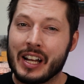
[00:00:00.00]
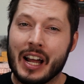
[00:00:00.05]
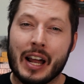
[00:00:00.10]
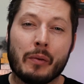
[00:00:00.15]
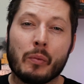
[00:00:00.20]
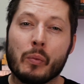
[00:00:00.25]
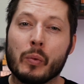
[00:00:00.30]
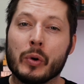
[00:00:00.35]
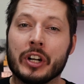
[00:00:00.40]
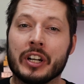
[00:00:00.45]
I
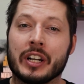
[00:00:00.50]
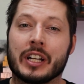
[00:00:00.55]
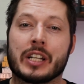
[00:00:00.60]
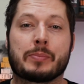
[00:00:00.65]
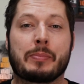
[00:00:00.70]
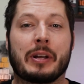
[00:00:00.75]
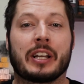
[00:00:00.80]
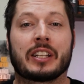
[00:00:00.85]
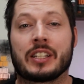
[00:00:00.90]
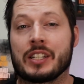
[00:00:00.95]
wouldn't
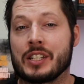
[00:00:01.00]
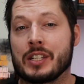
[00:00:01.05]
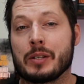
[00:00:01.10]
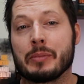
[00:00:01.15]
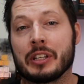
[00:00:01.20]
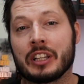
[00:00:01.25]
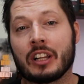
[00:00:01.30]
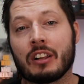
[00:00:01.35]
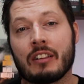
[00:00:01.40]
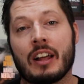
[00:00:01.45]
expect this to
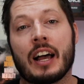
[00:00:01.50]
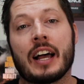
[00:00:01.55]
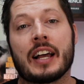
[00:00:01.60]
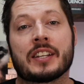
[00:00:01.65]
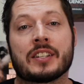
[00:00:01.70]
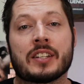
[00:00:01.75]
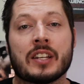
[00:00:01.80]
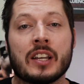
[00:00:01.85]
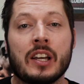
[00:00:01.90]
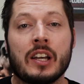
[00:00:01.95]
be the
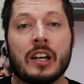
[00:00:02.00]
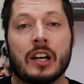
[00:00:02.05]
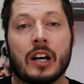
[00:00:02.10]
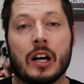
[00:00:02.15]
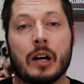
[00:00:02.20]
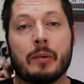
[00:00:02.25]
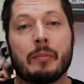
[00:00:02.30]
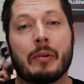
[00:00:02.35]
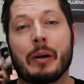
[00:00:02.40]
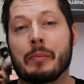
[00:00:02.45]
last.
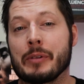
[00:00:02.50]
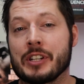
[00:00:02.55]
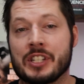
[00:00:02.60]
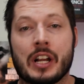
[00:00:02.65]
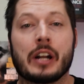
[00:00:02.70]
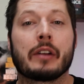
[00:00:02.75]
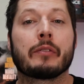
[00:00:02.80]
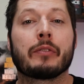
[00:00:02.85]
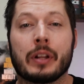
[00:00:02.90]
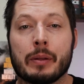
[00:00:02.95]
I'm
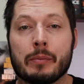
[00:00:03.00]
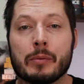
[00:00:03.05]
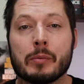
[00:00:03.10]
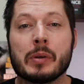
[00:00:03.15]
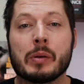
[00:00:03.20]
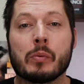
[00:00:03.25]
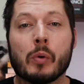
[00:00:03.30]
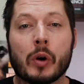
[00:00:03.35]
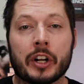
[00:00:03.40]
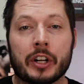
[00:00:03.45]
excited for them to
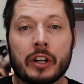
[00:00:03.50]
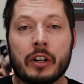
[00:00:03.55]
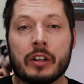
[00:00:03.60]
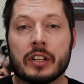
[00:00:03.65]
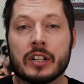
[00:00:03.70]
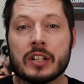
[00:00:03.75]
be working on